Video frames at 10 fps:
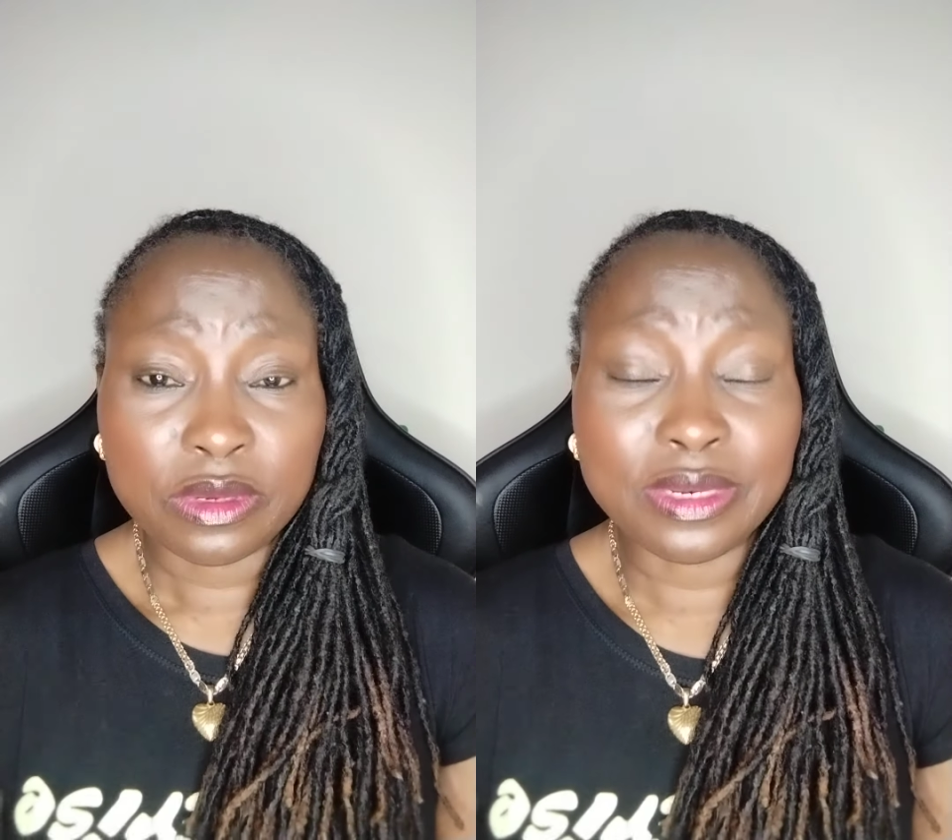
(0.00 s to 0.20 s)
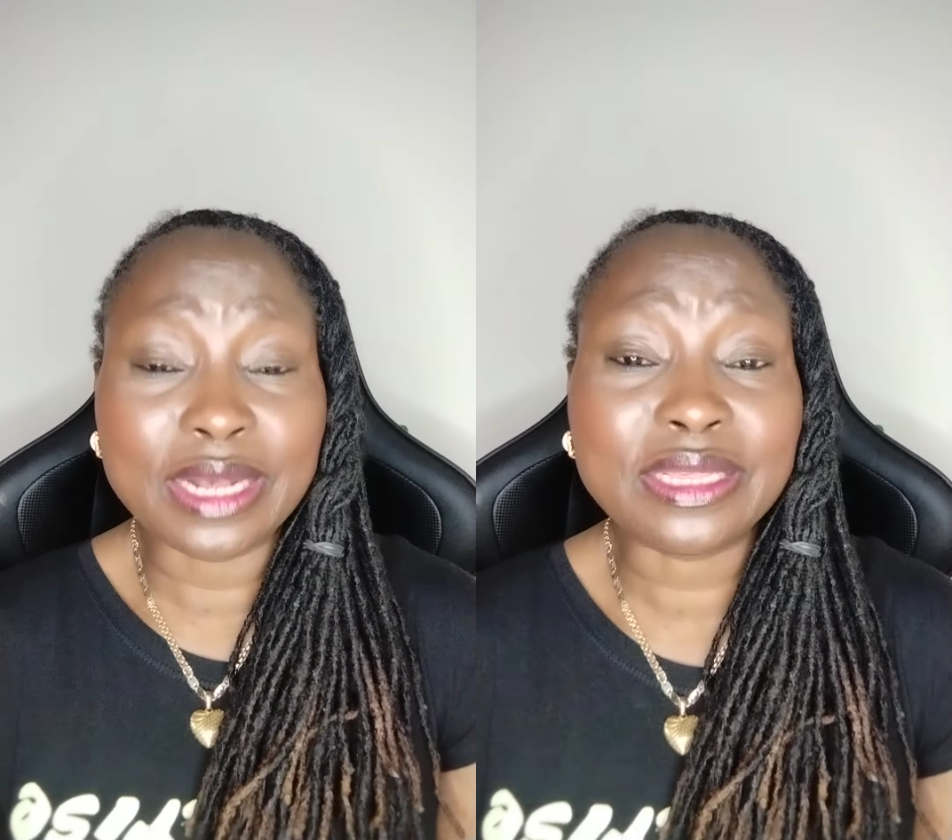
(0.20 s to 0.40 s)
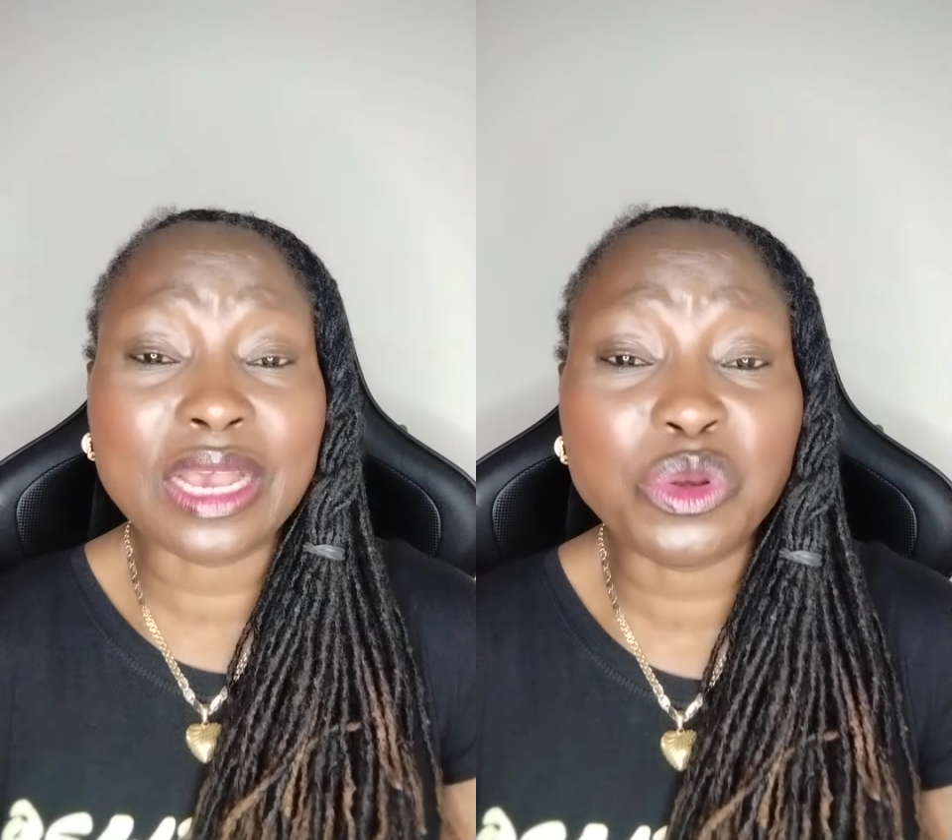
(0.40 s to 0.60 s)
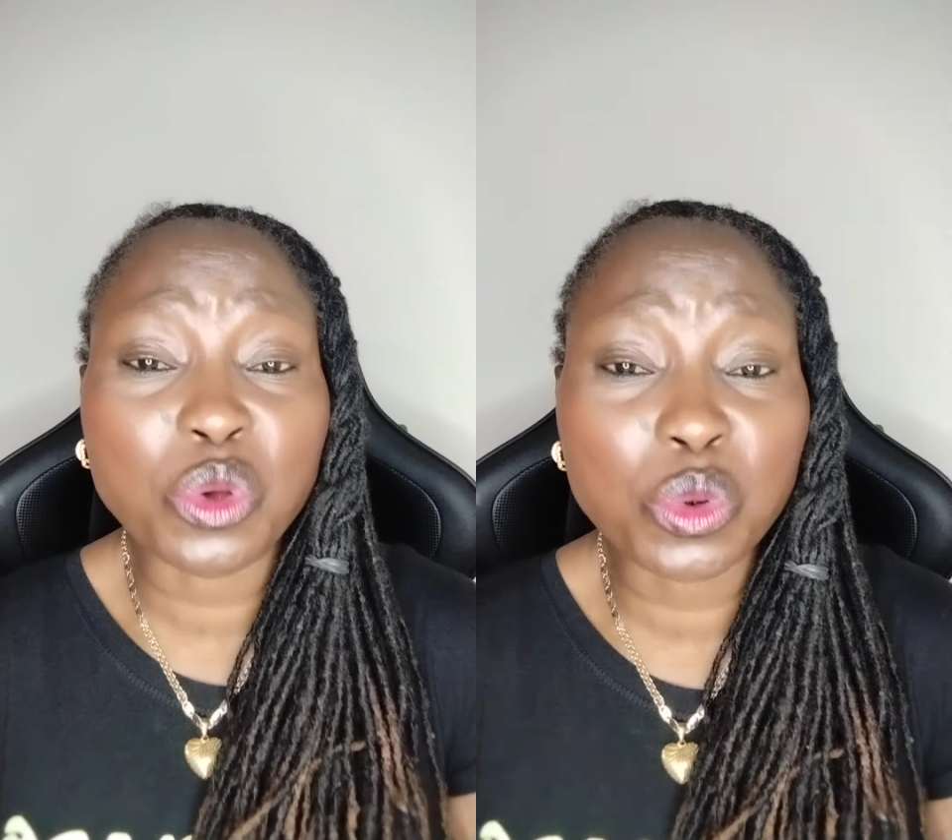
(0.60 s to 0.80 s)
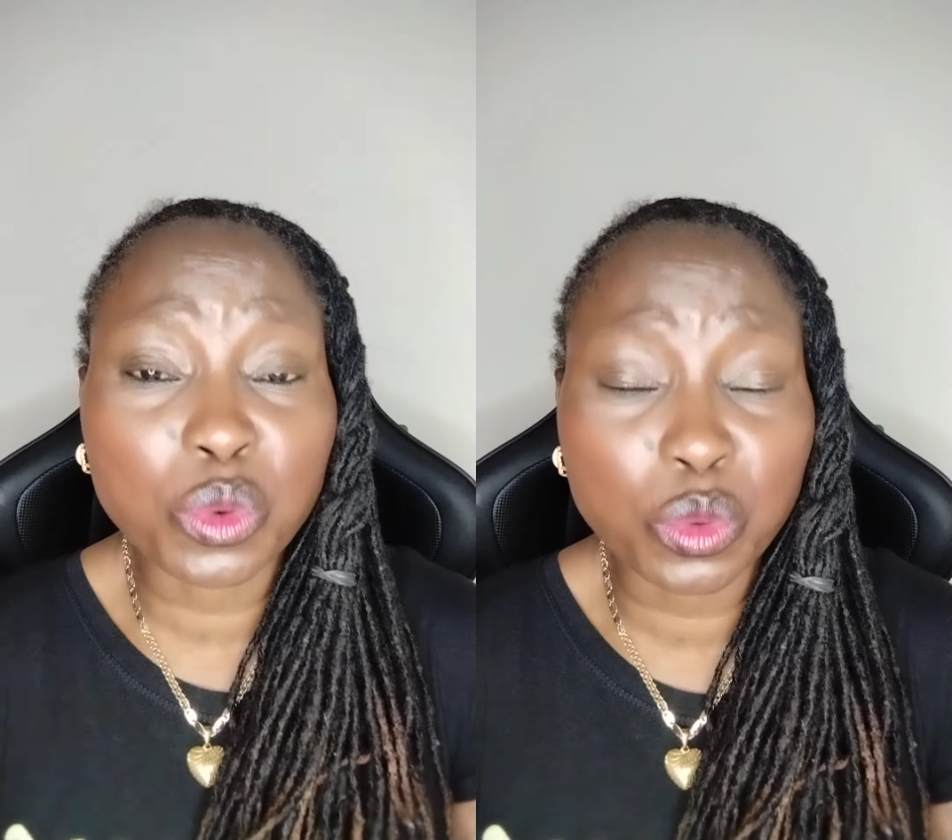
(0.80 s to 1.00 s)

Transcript: that are not